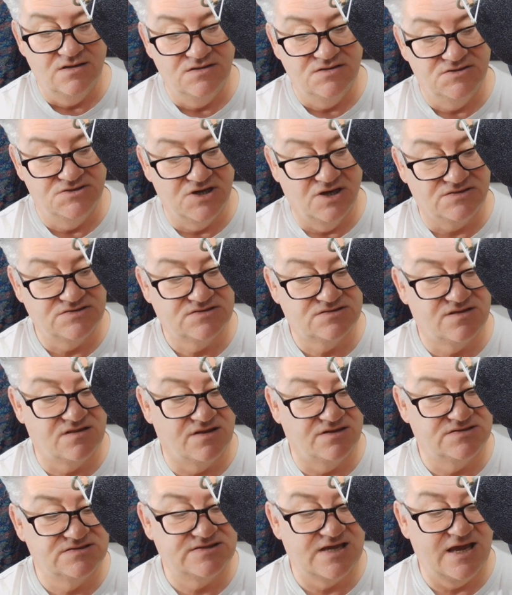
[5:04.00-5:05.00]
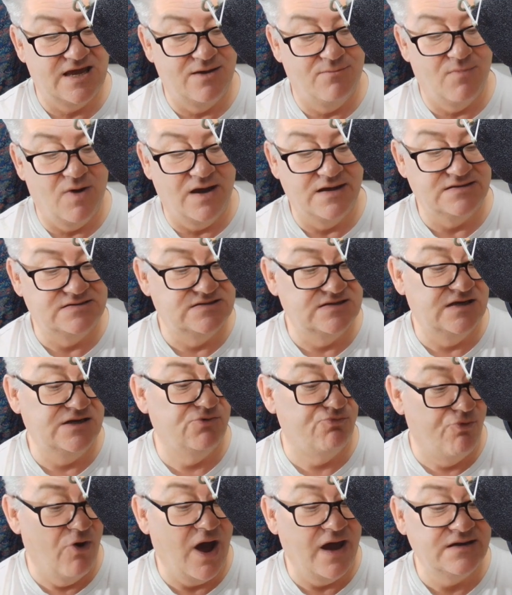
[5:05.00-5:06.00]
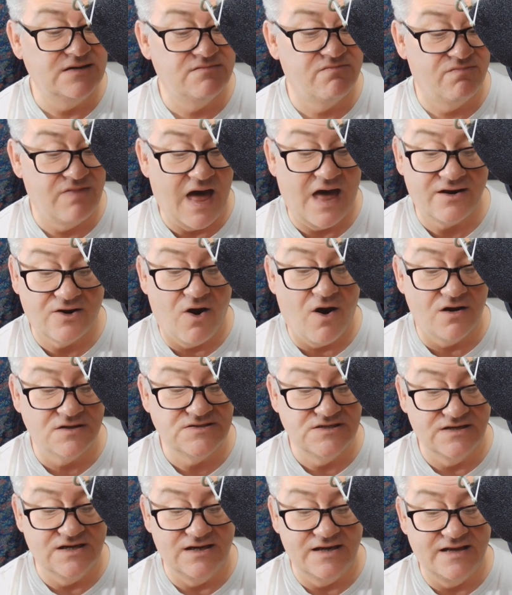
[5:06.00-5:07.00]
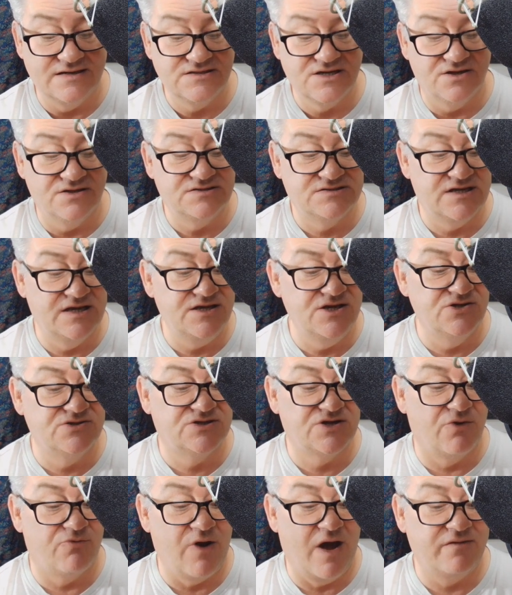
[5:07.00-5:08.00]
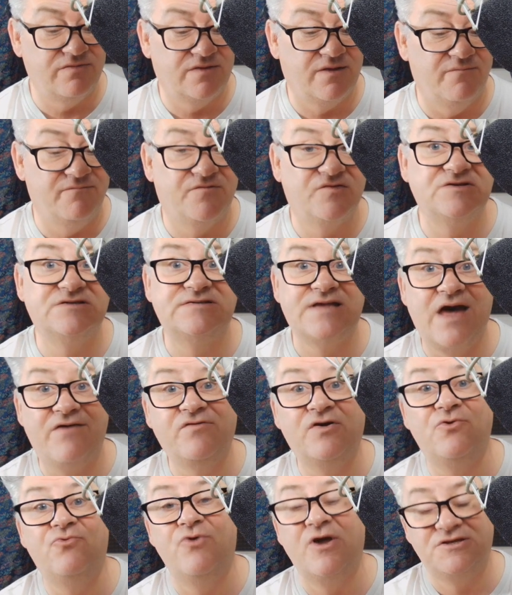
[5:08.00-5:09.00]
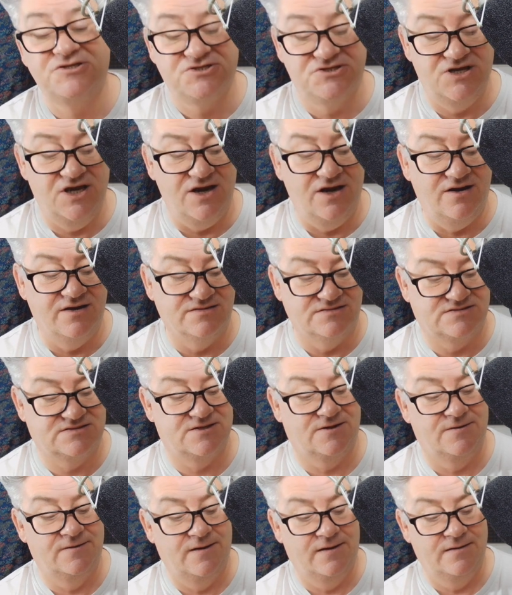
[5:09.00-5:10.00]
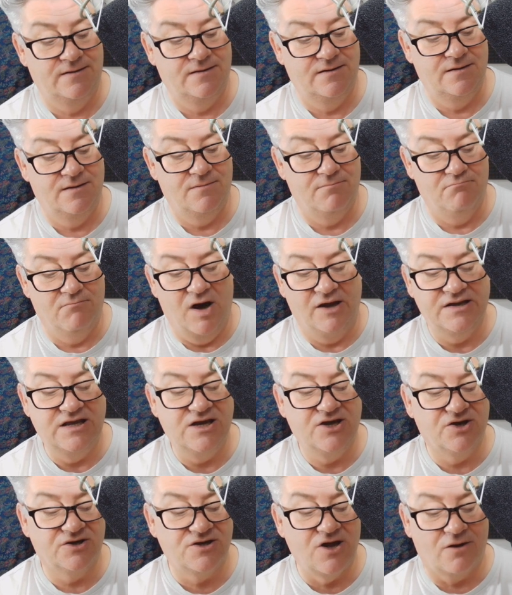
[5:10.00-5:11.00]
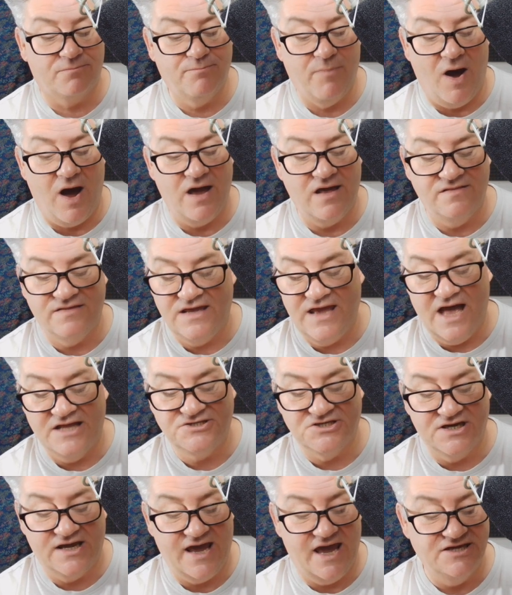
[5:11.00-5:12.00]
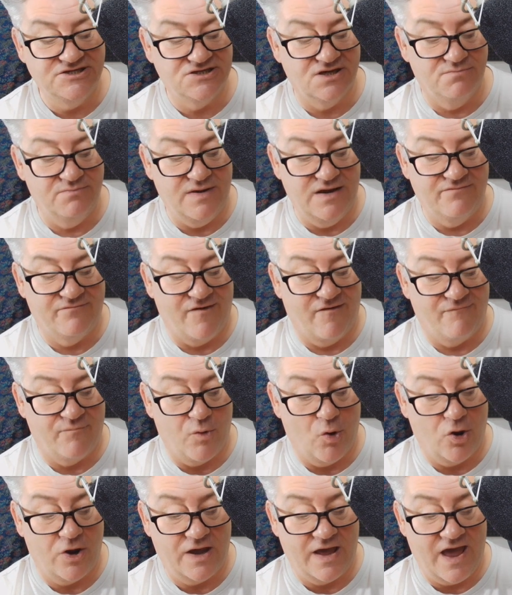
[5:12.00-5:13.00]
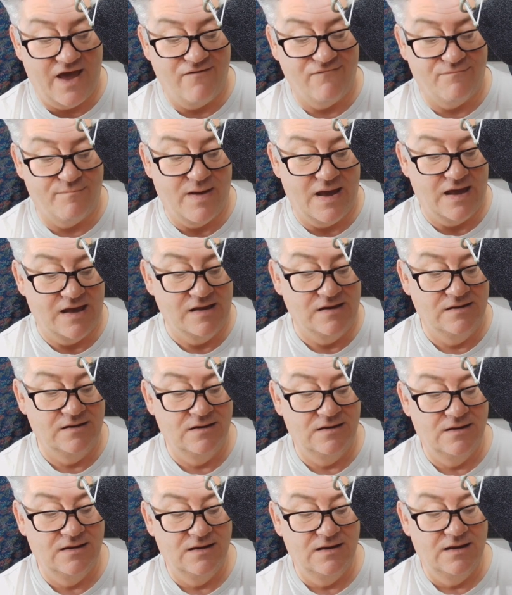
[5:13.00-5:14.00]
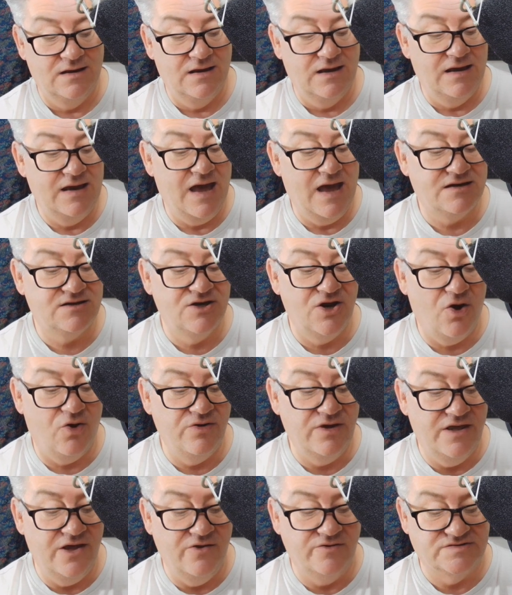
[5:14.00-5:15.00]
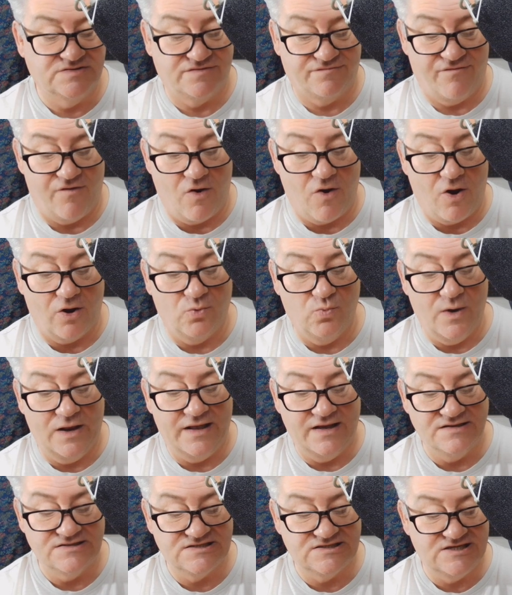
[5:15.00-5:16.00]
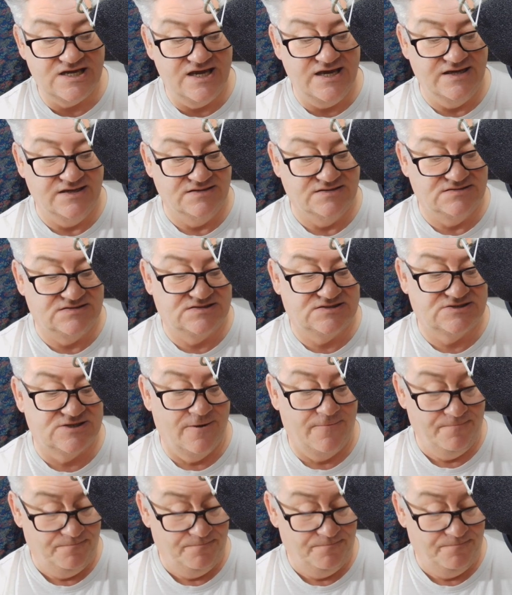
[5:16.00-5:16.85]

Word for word: Just the same, I did write that article and continued to write them for seven rich years. Money could not buy the education Beaverbrook gave me. He had no use for unwilling steeds.